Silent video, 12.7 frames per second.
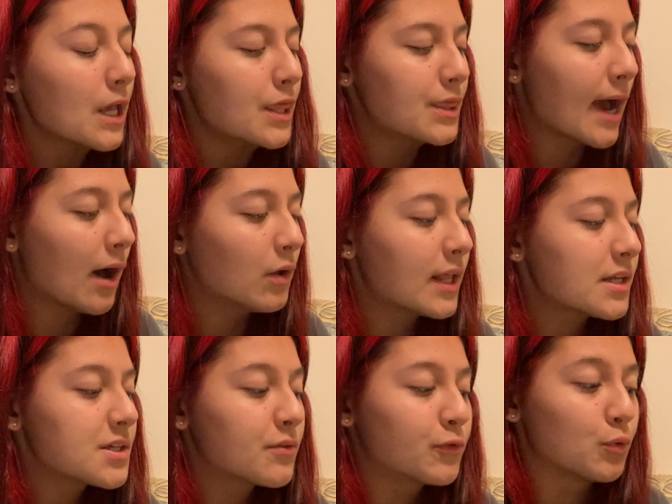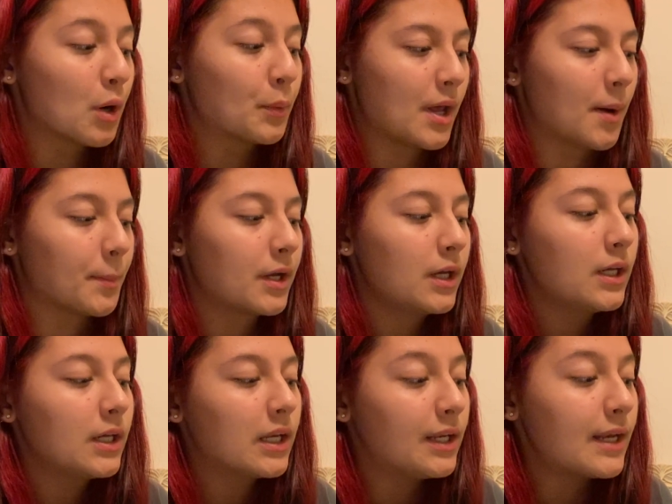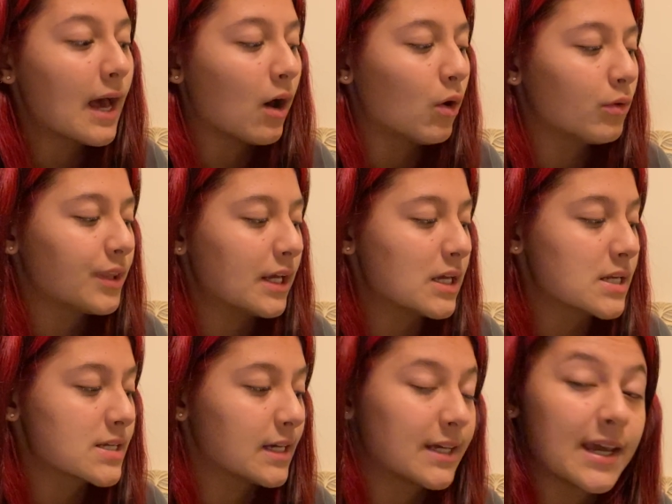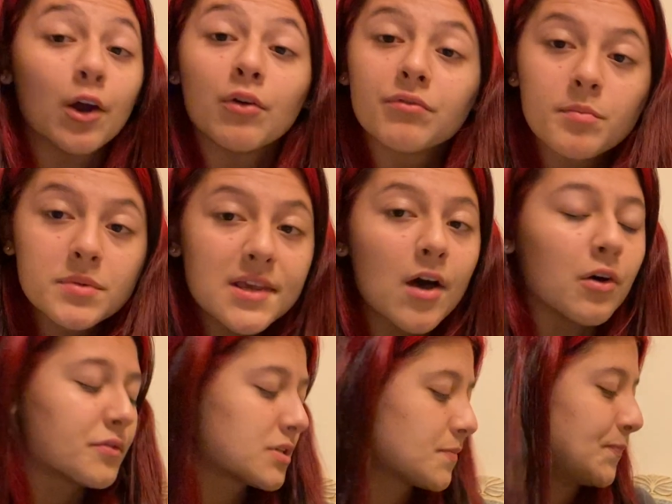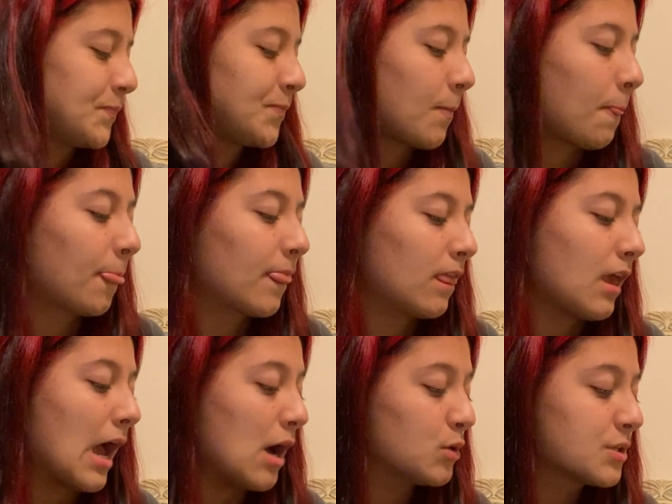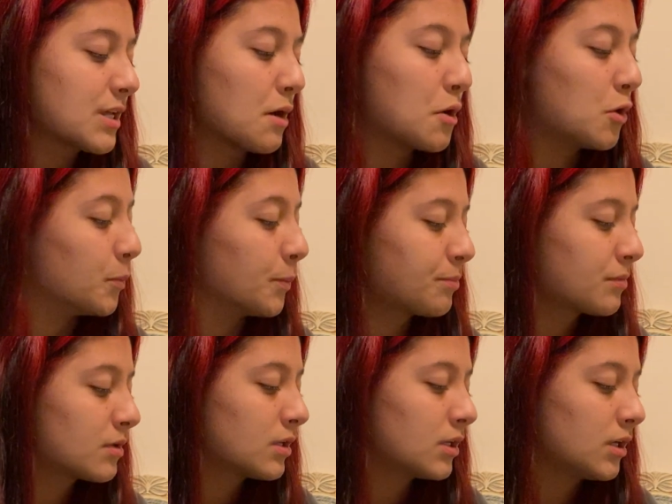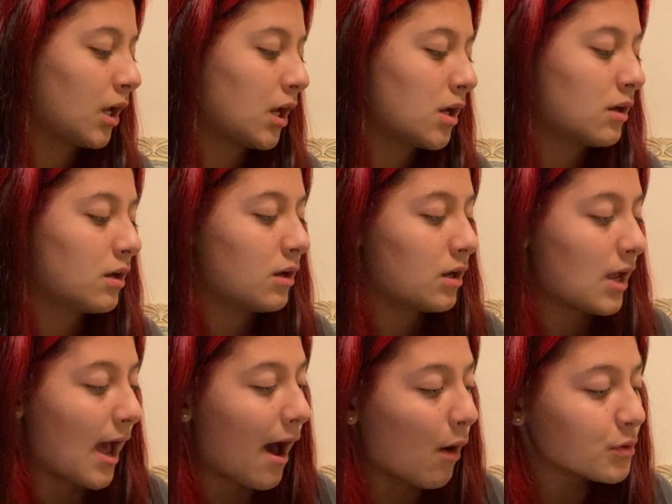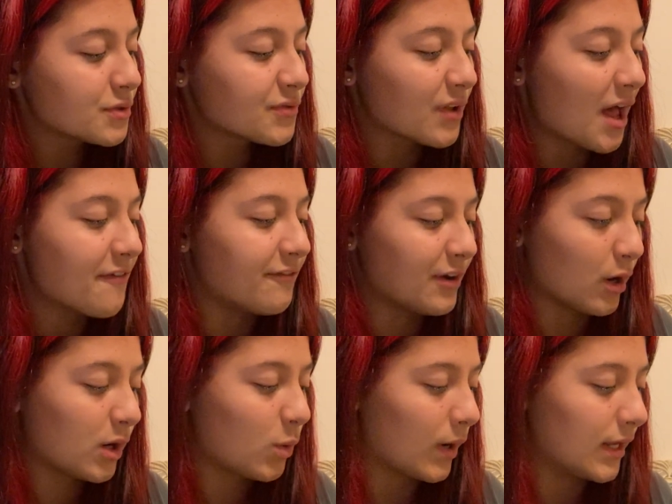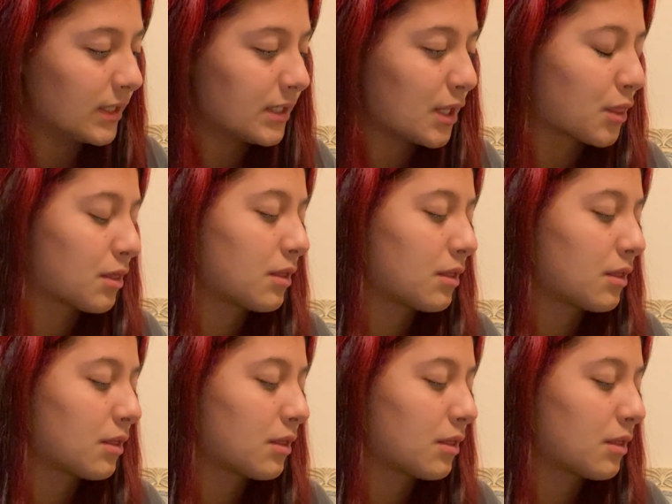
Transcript: The owlets have grown up. Now they can take care of themselves. Owls at home. Owls fly very quietly